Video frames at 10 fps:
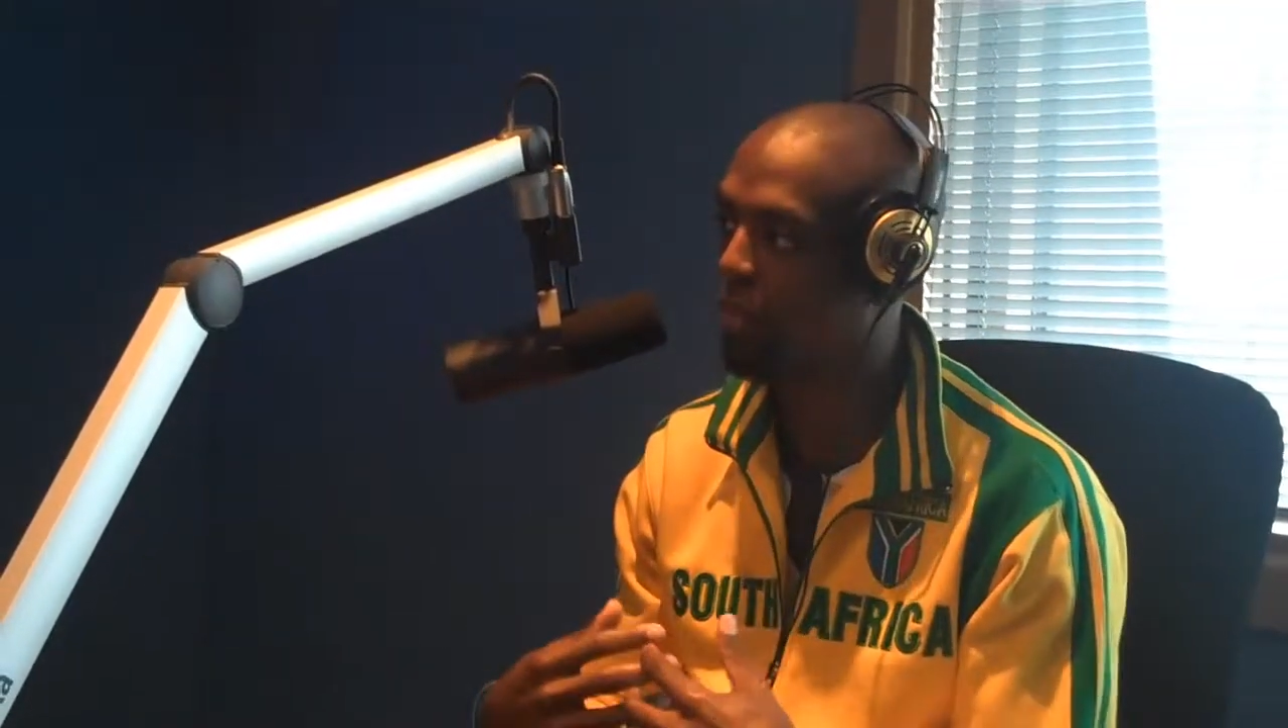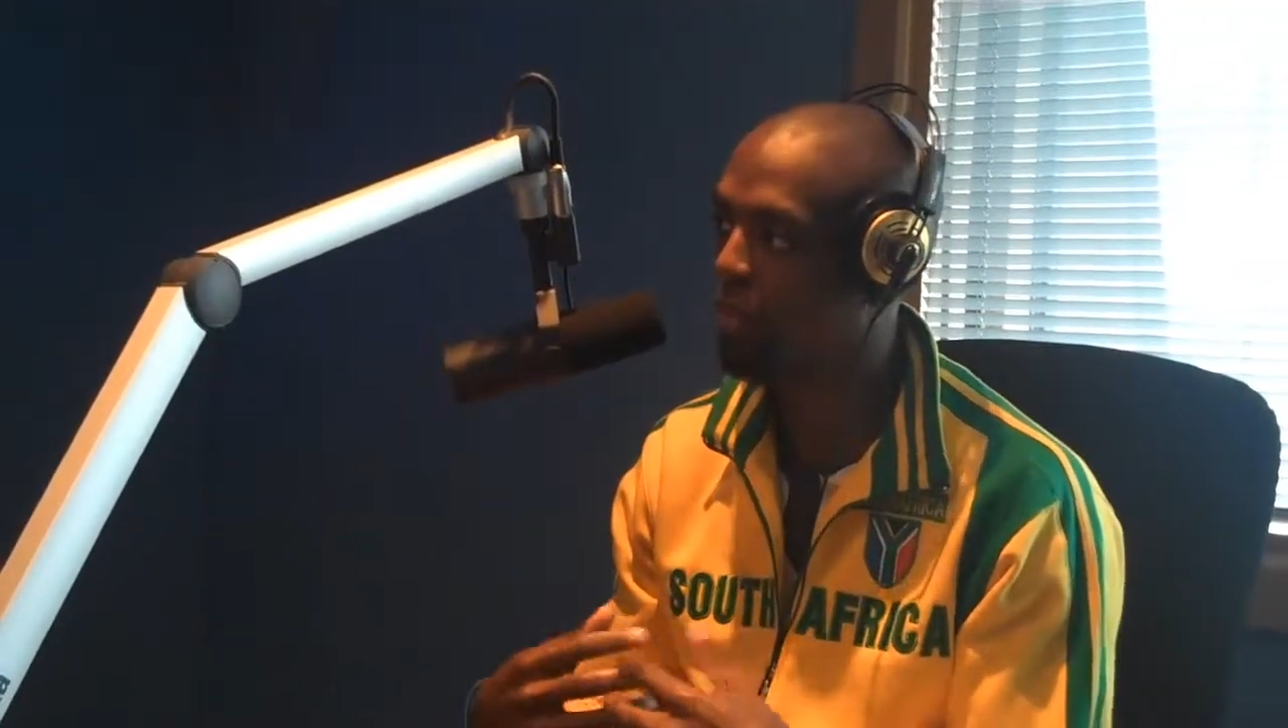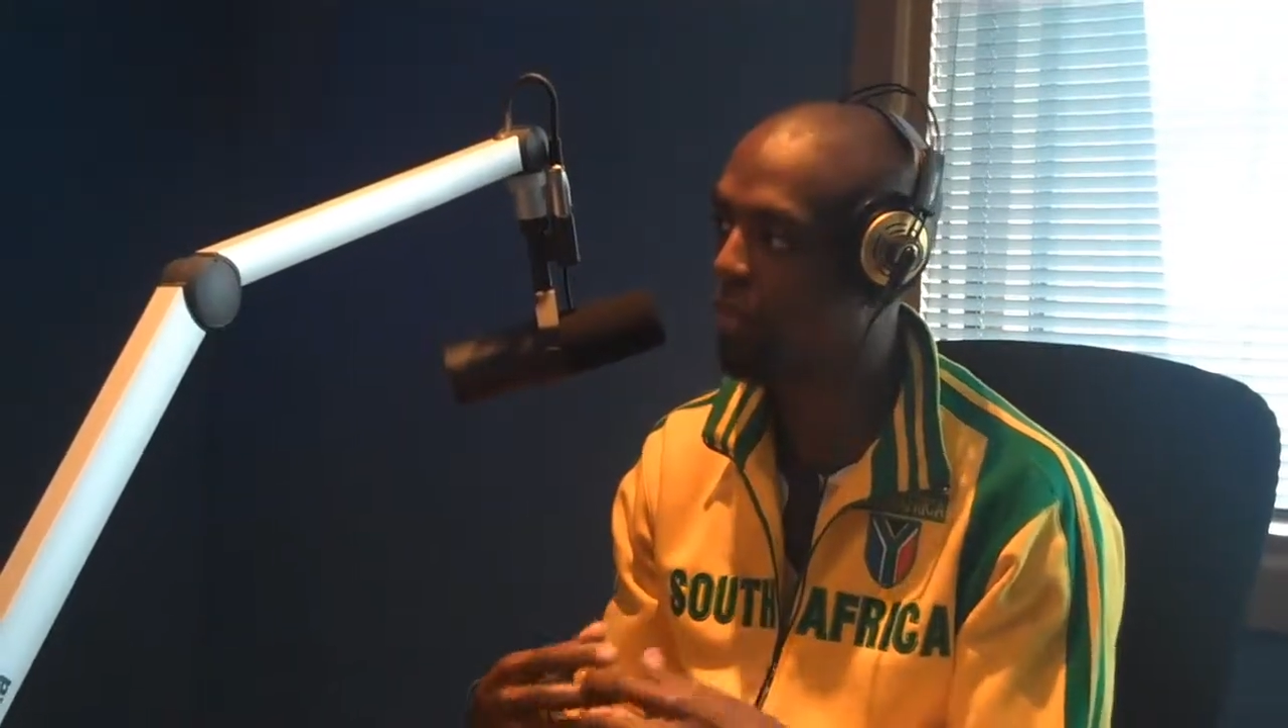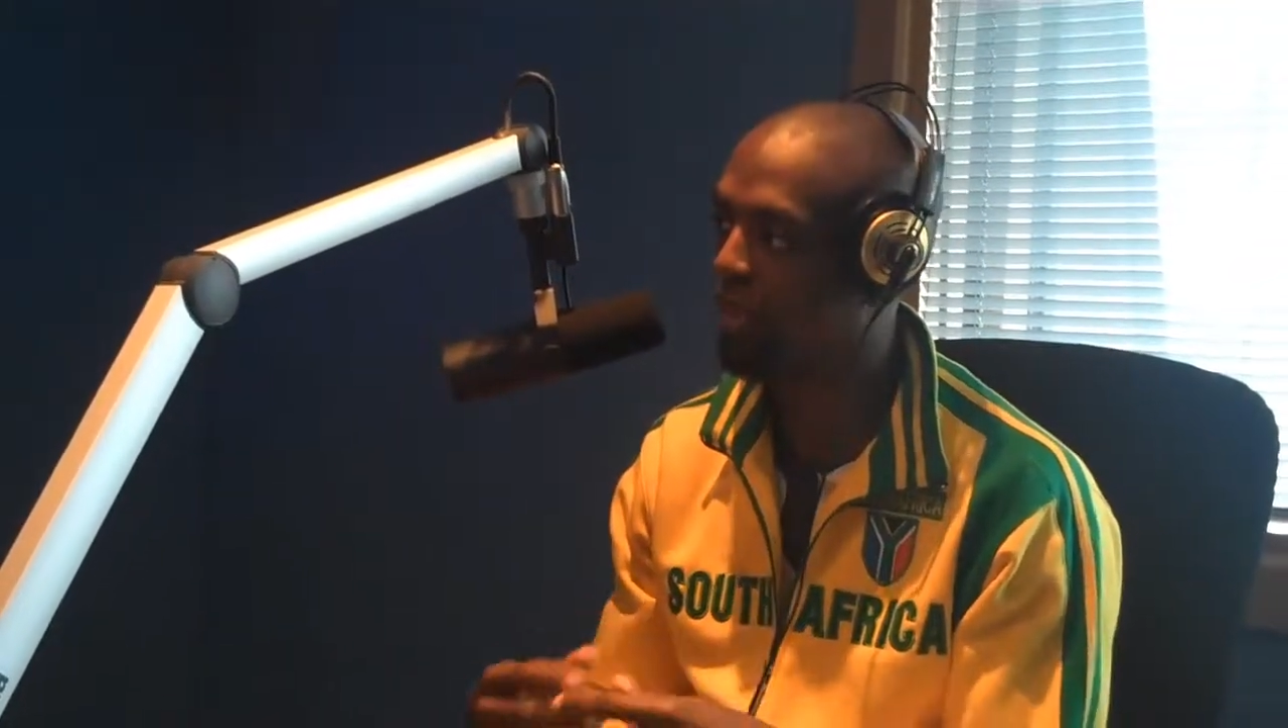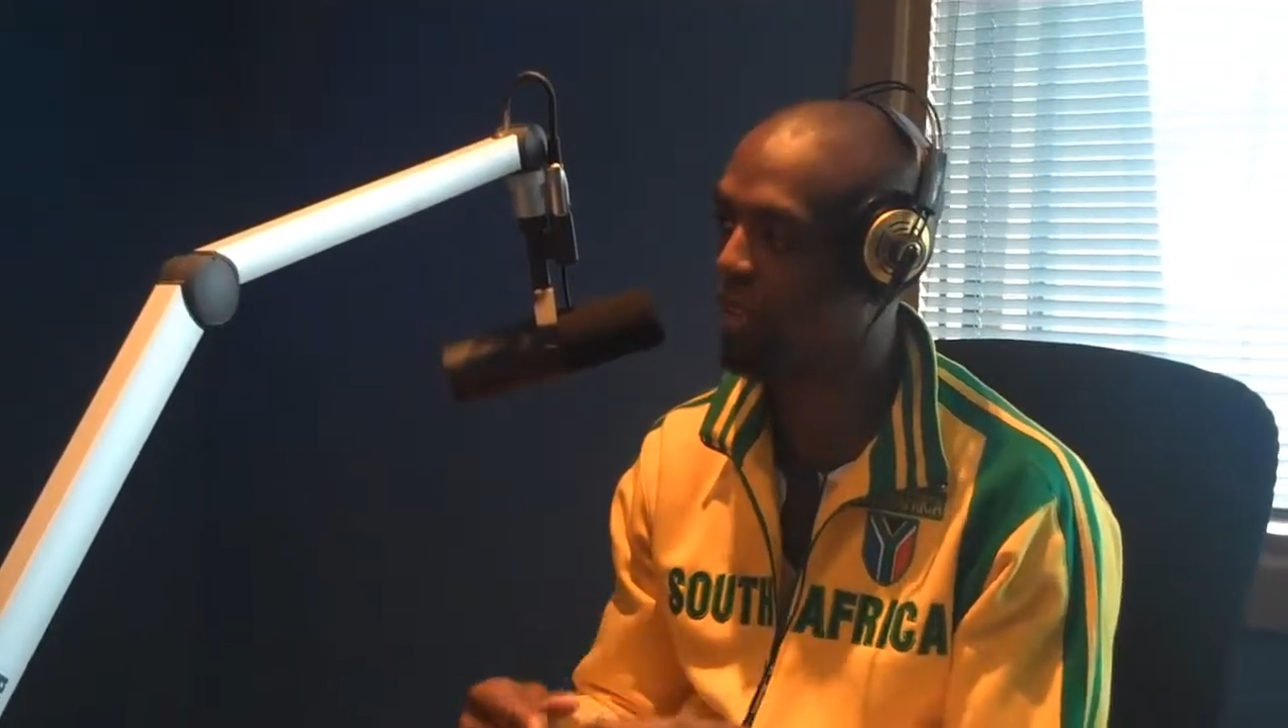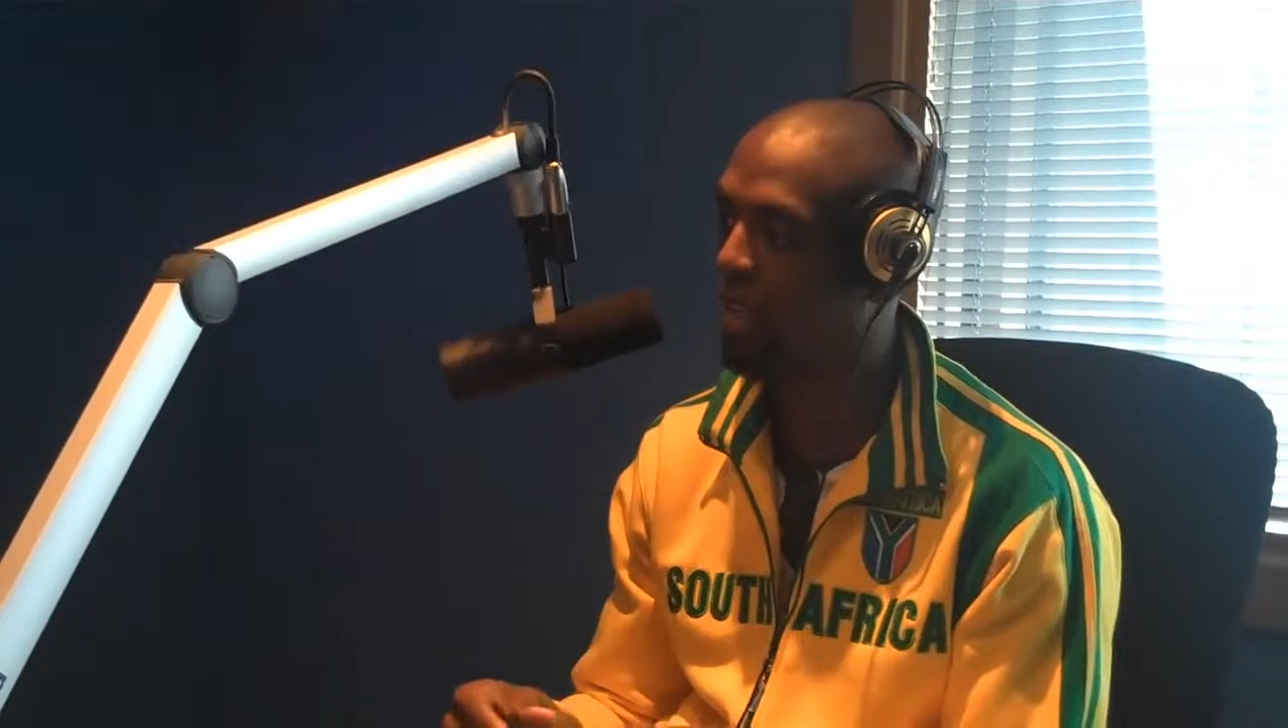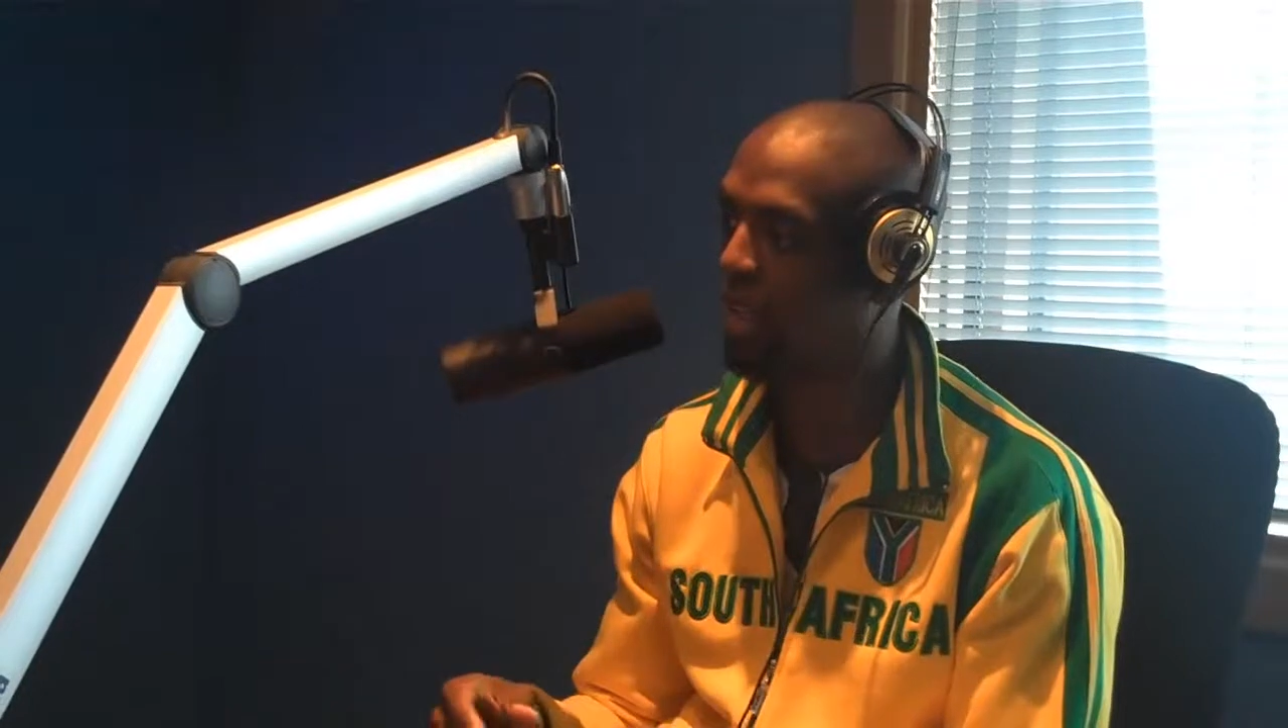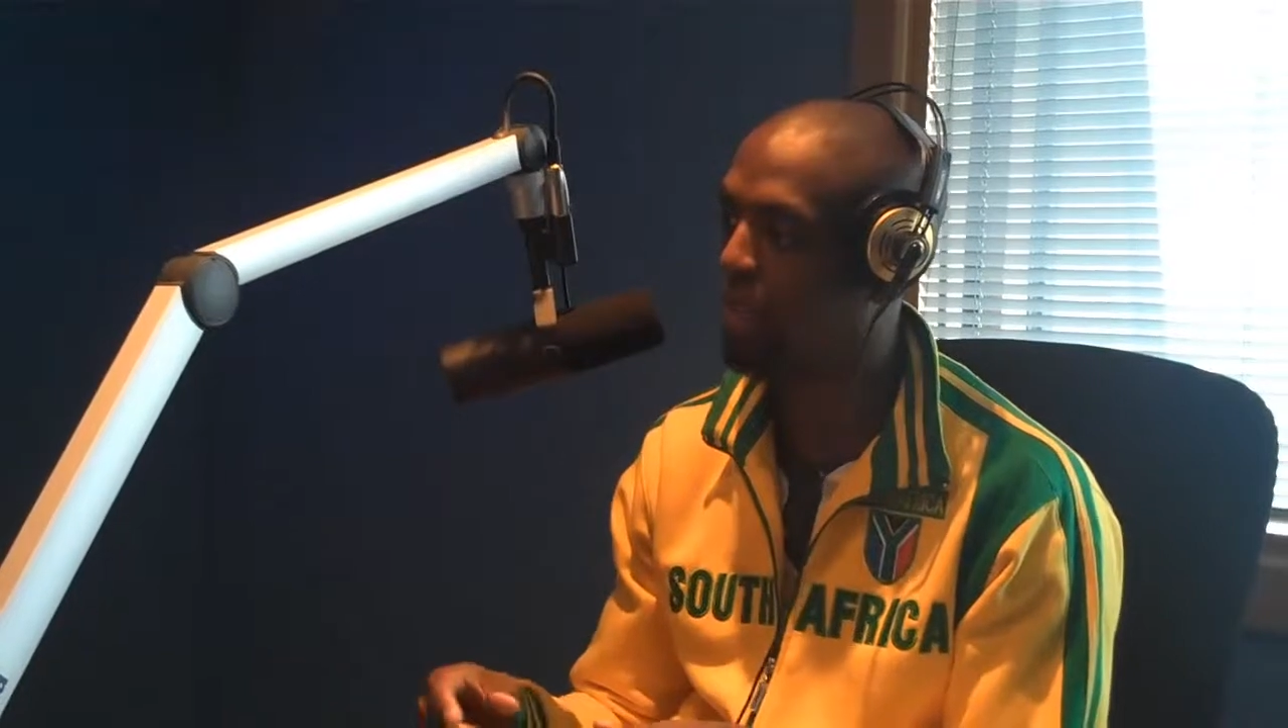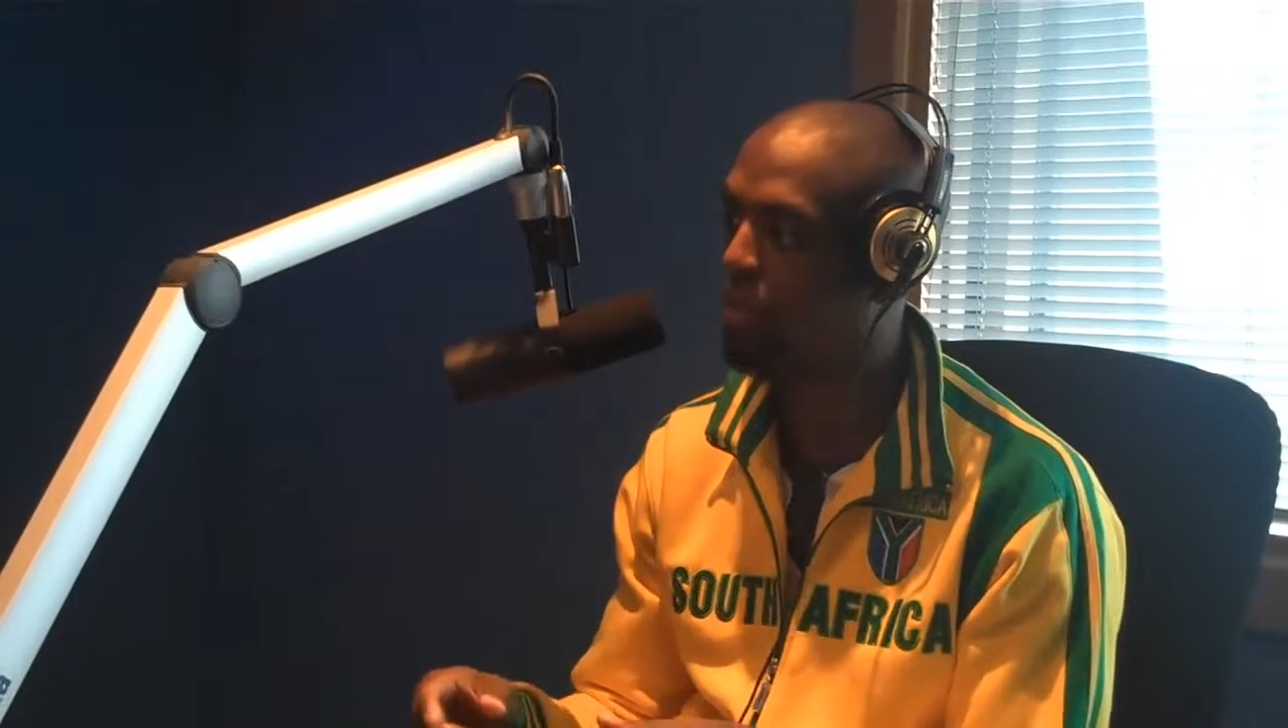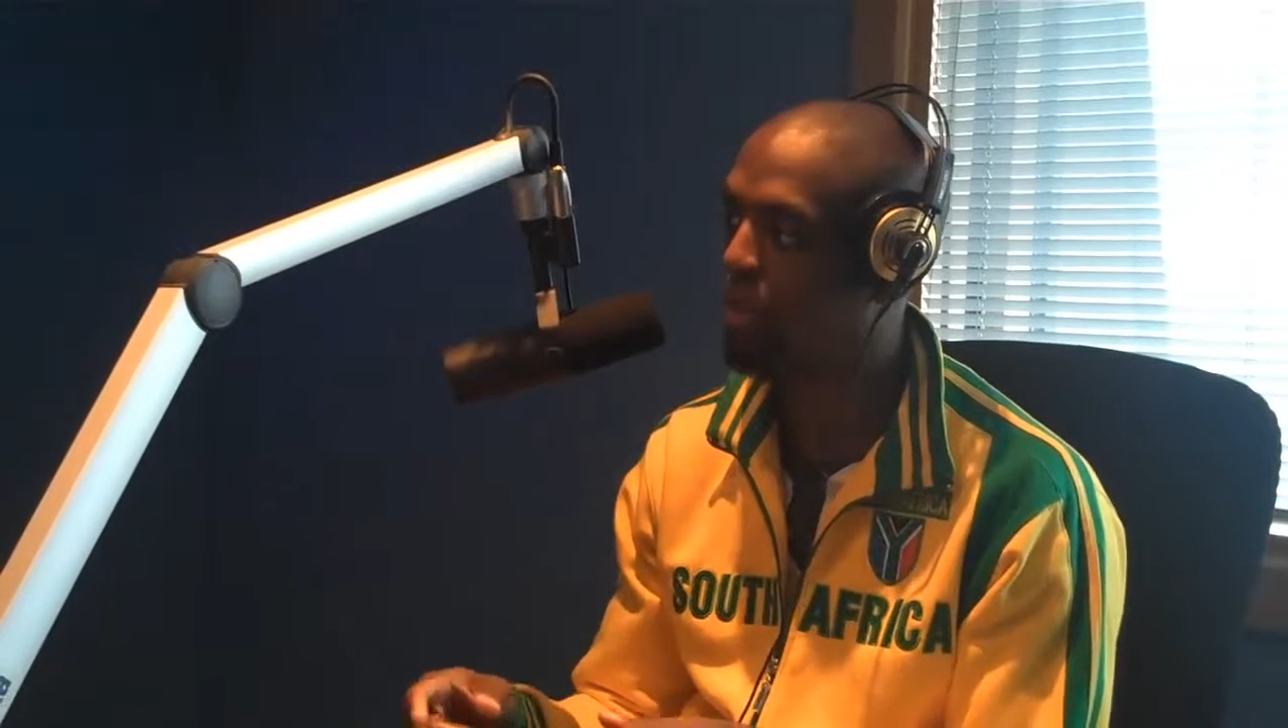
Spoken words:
We want to say, hey,